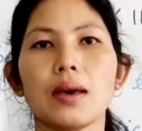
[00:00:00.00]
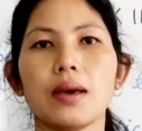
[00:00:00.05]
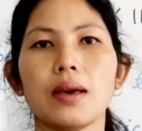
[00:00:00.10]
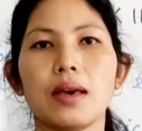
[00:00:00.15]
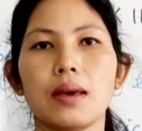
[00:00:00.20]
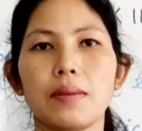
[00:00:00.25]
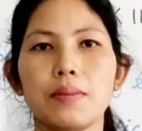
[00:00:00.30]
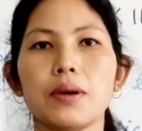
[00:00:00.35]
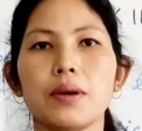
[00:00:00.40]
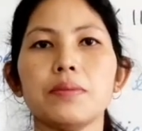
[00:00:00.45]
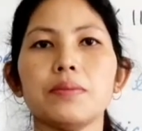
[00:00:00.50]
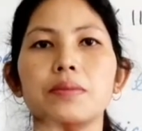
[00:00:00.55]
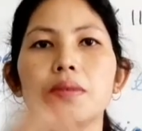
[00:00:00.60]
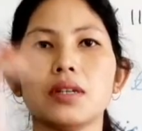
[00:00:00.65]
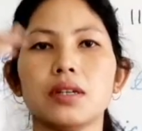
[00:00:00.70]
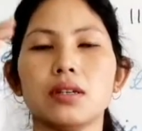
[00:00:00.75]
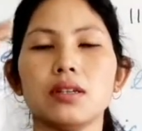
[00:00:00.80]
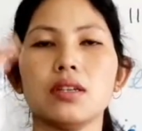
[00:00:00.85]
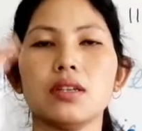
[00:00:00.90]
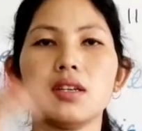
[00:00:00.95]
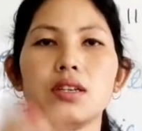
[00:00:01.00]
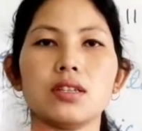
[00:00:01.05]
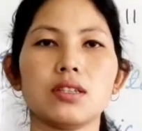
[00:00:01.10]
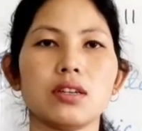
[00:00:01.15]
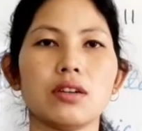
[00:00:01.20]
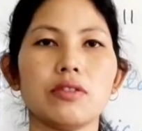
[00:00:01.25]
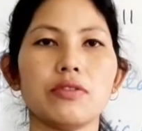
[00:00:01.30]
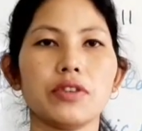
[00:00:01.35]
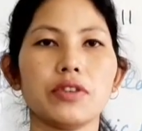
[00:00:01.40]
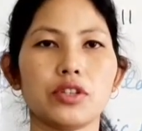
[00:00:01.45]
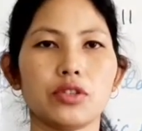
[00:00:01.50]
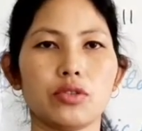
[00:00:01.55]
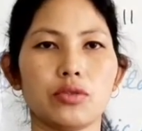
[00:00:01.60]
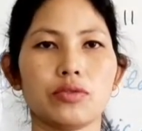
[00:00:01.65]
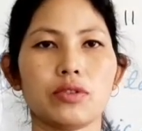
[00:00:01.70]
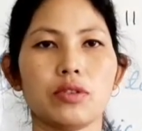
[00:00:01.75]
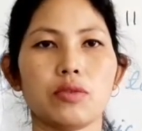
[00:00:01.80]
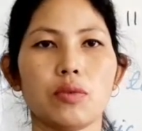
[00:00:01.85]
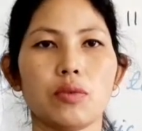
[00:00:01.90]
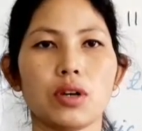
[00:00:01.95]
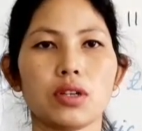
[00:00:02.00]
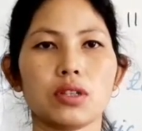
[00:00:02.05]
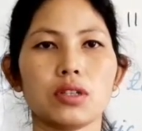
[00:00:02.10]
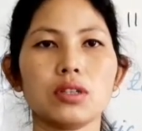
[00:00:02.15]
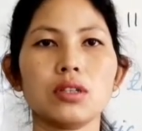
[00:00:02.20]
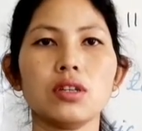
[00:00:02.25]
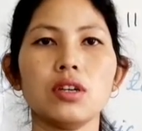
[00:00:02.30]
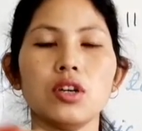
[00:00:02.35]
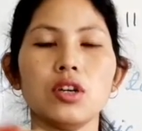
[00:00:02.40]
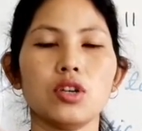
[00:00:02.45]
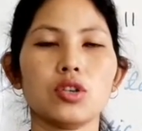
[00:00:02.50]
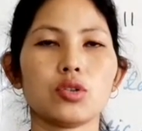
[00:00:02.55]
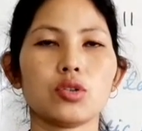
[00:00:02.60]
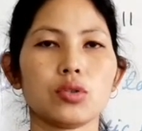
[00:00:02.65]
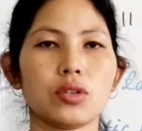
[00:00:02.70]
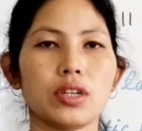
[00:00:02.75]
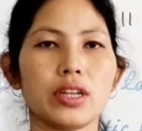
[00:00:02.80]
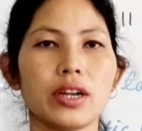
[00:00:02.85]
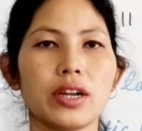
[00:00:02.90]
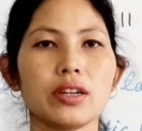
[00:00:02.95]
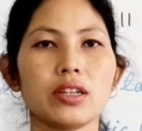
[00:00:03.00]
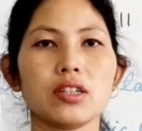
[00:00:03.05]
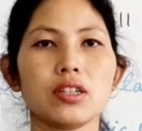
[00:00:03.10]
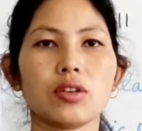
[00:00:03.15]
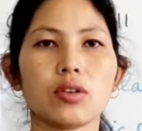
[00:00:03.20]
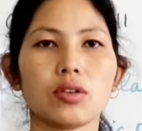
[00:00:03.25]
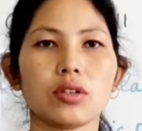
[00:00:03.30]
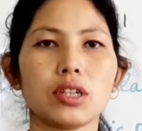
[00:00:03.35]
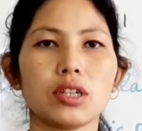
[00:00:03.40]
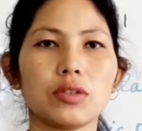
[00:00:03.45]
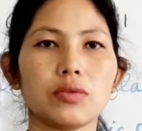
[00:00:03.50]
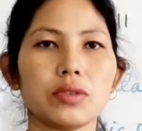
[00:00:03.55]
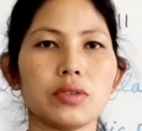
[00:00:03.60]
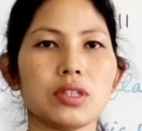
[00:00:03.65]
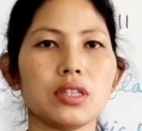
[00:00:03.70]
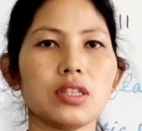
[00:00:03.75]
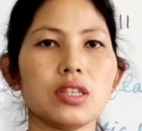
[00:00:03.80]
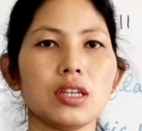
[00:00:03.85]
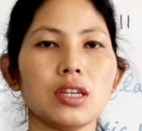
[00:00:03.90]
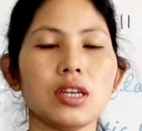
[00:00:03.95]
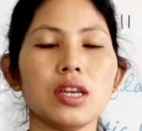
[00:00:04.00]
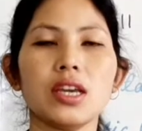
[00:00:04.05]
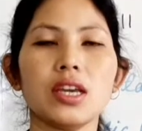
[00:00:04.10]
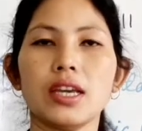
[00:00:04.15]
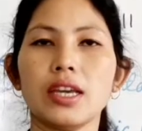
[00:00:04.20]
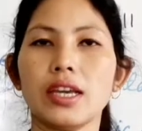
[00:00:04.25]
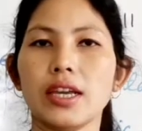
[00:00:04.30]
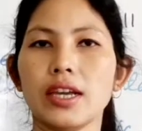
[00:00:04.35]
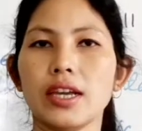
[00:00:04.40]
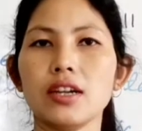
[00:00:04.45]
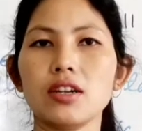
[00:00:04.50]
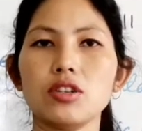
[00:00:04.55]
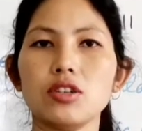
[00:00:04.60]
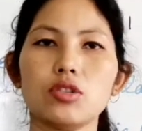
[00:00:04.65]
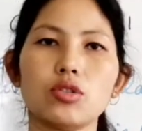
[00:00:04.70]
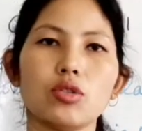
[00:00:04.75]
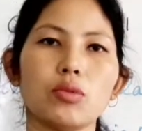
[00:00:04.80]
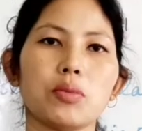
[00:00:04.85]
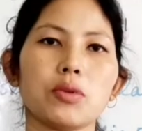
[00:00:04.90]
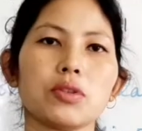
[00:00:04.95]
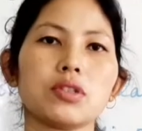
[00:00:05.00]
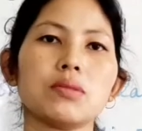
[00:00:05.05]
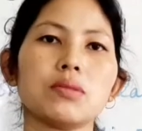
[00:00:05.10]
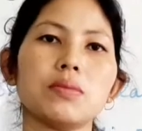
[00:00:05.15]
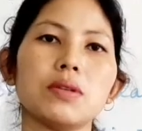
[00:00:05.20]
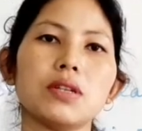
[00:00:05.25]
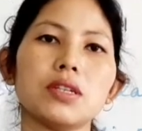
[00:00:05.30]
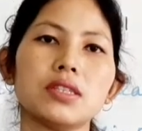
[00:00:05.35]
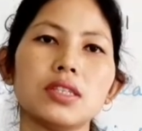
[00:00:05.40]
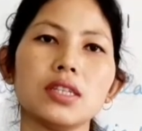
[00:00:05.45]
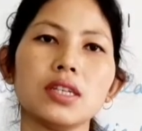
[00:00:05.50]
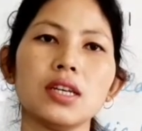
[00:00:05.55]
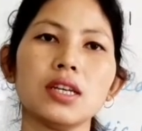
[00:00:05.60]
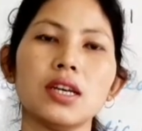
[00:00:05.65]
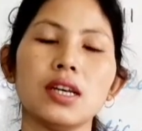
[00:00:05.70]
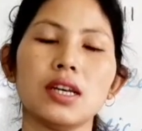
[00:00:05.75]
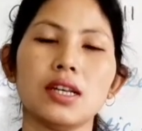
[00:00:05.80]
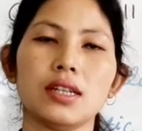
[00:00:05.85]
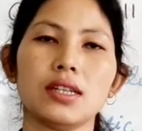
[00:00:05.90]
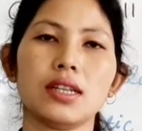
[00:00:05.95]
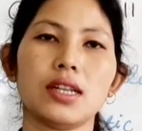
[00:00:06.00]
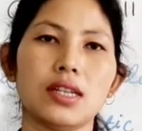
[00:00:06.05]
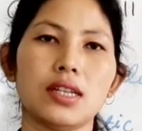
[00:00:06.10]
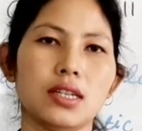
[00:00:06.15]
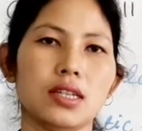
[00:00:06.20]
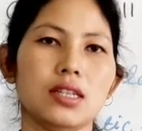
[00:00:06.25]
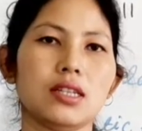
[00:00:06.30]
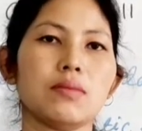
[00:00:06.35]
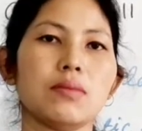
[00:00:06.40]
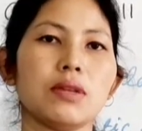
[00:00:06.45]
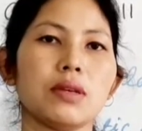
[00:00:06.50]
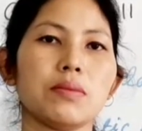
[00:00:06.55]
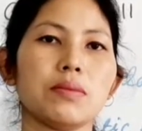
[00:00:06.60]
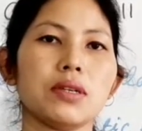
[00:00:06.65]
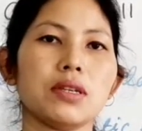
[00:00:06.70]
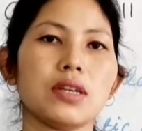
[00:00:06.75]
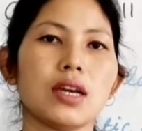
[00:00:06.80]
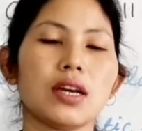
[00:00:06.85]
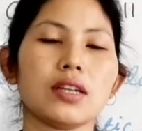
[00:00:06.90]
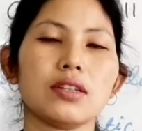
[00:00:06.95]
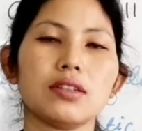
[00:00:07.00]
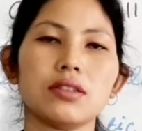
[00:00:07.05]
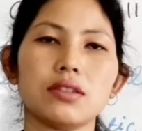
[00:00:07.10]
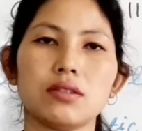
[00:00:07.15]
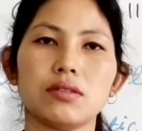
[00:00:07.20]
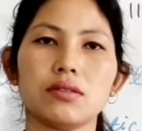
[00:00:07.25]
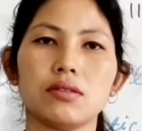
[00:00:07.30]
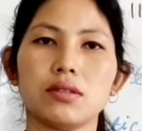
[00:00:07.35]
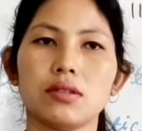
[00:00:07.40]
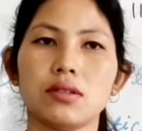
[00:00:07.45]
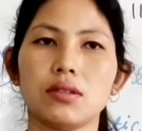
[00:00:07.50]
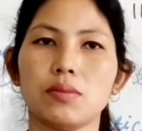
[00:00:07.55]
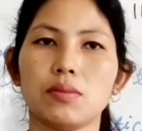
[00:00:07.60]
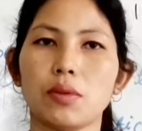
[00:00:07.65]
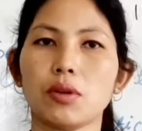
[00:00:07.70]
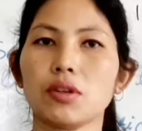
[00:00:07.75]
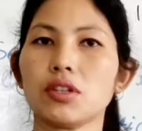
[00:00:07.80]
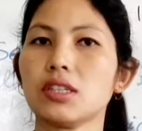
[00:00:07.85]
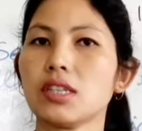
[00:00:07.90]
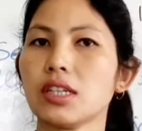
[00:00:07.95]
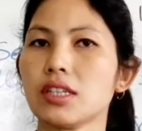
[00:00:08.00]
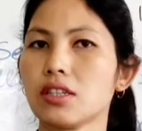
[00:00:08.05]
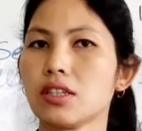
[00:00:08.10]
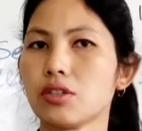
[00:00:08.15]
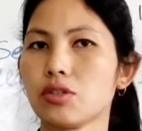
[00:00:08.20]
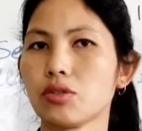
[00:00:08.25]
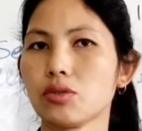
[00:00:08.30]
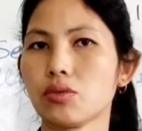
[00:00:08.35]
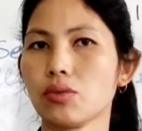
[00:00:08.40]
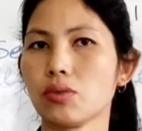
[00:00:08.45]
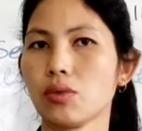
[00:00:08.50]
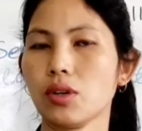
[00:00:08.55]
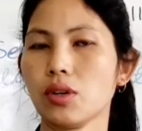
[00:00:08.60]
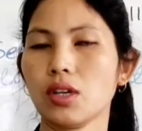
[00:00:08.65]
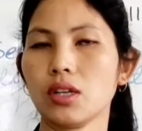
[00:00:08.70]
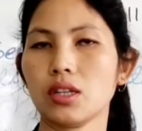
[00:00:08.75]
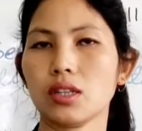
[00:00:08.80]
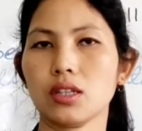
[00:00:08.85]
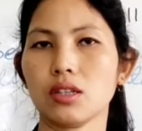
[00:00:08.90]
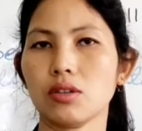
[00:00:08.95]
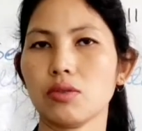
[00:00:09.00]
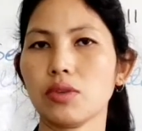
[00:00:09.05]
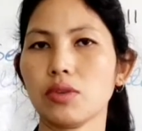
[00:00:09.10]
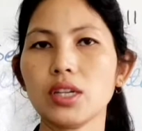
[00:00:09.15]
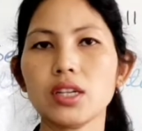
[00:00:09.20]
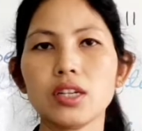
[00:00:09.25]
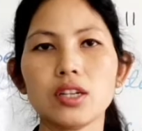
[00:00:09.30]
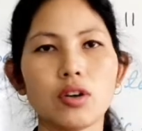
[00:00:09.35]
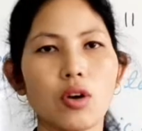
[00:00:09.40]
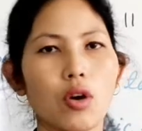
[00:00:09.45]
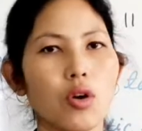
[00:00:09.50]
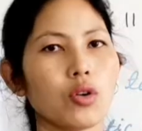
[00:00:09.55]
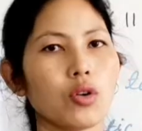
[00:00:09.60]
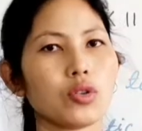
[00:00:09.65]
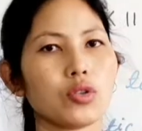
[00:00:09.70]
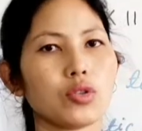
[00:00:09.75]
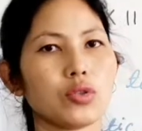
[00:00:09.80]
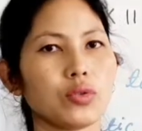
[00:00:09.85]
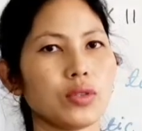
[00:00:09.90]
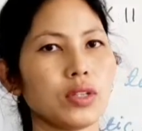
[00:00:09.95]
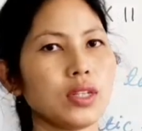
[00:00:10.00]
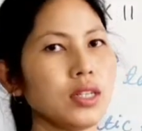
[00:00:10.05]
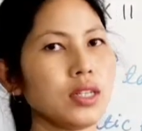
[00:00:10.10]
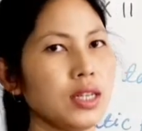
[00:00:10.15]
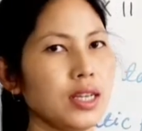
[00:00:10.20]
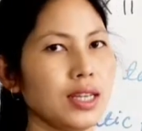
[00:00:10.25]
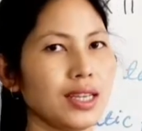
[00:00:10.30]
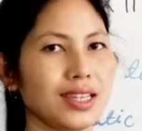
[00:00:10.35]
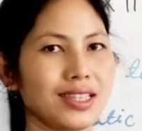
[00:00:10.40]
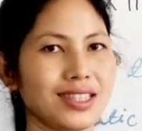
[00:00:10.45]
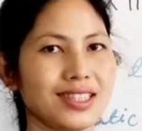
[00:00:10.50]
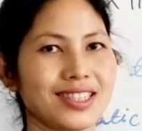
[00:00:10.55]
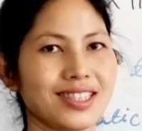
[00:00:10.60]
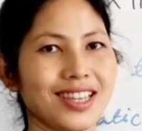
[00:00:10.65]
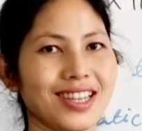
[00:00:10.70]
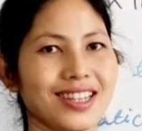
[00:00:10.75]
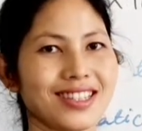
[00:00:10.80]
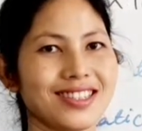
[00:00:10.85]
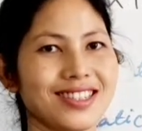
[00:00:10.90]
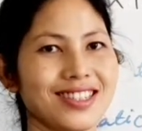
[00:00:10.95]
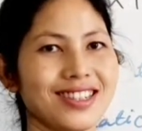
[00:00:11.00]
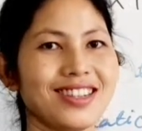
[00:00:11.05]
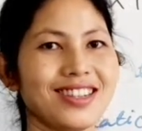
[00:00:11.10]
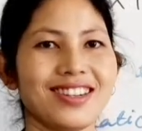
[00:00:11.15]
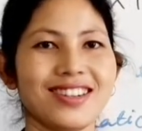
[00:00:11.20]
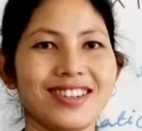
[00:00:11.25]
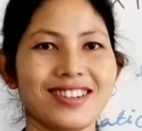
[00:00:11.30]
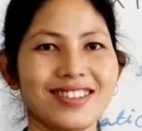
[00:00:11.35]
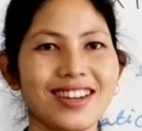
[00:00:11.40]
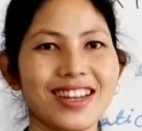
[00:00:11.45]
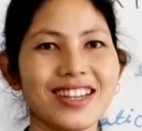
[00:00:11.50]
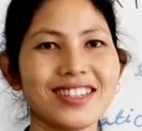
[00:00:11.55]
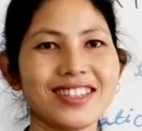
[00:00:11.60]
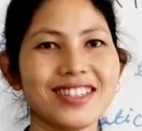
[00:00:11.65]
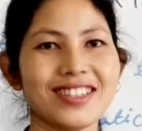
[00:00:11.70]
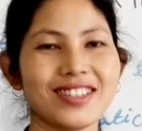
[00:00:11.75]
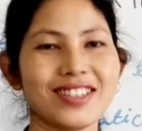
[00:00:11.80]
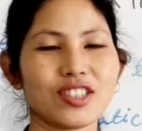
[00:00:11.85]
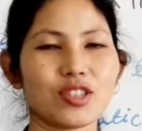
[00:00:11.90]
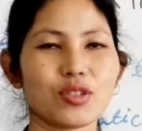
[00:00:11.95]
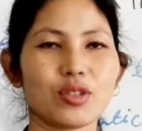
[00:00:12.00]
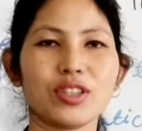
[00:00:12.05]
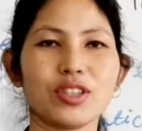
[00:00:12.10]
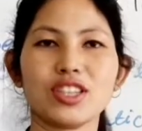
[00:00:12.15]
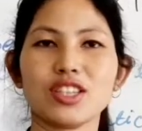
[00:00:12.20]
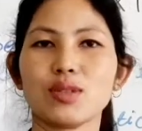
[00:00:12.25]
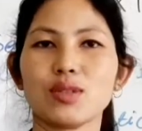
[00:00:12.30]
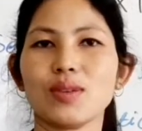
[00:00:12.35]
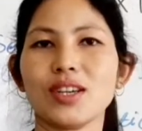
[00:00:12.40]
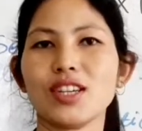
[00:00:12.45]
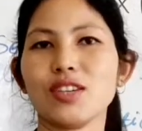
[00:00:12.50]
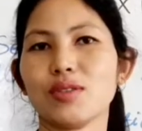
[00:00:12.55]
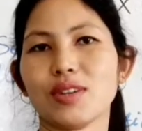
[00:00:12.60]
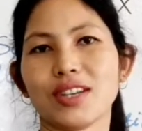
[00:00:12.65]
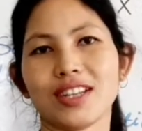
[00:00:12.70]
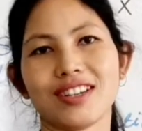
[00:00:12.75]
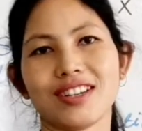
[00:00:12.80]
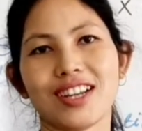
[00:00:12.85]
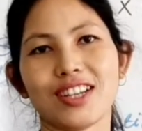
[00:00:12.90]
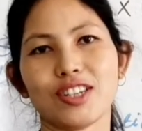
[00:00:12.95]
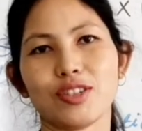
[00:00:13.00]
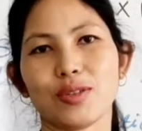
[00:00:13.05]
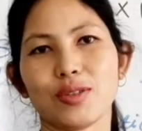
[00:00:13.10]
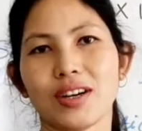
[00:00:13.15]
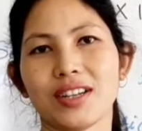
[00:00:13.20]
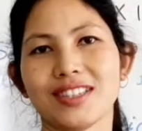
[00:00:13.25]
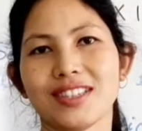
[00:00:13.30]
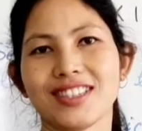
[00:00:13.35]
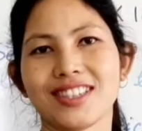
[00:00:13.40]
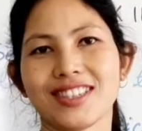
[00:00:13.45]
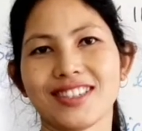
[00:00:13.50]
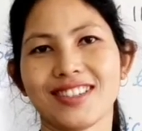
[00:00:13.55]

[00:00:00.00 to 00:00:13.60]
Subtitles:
above the surface of the water, so they are in contact with the air, so possibility that it may be either pollinated through the wind or through the insect, right? So in this way you can write your answer.